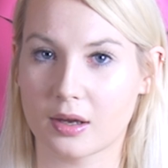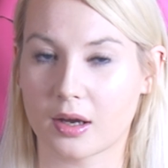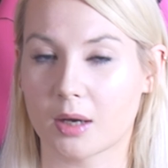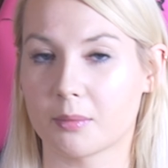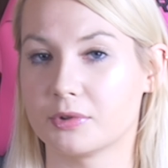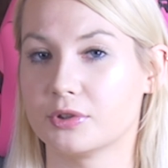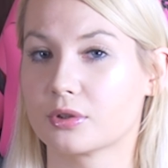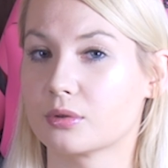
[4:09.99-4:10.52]

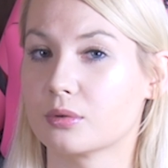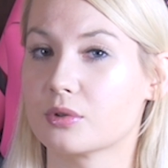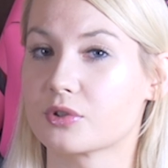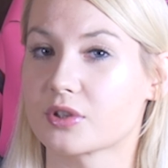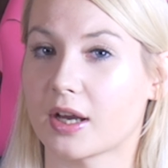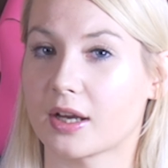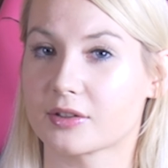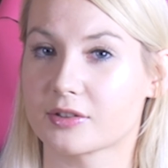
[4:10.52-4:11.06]
And you can
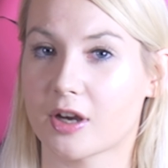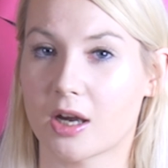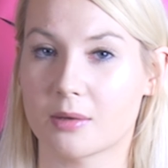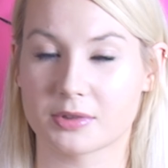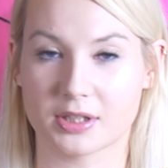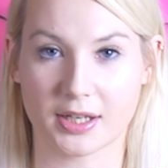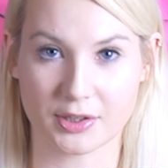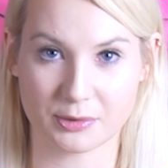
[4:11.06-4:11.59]
also add time
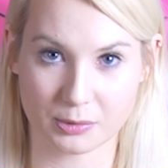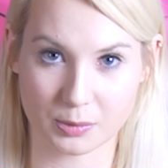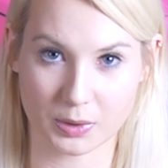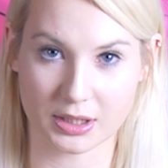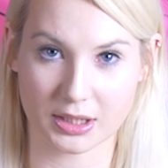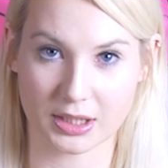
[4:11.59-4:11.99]
delays between the